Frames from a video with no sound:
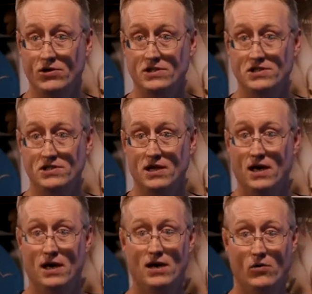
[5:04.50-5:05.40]
hertz,
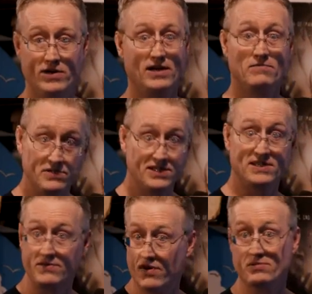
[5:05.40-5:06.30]
uh, only
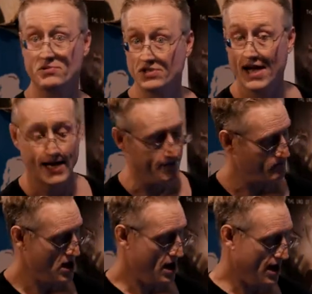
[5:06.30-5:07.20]
60 frames per
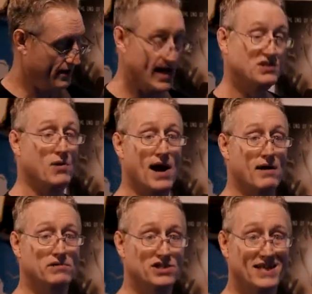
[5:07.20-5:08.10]
second, and that's why
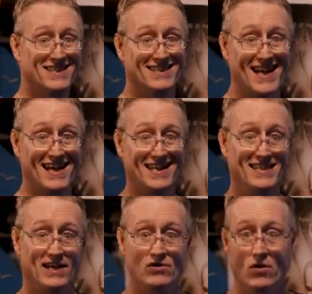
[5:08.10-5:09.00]
I rejected that. I
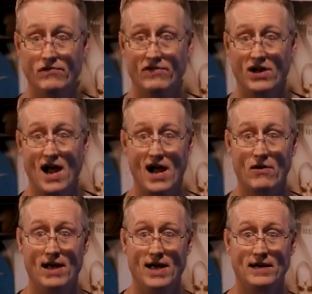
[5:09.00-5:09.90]
did go for the
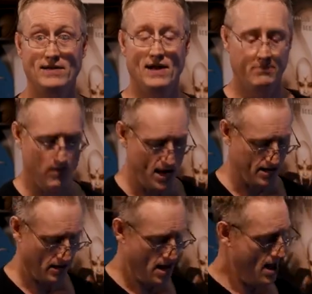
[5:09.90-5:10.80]
higher end type
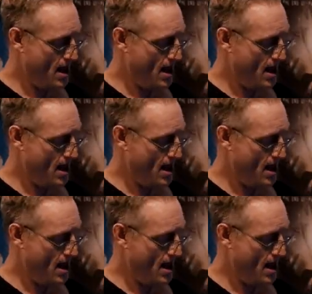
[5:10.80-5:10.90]
model,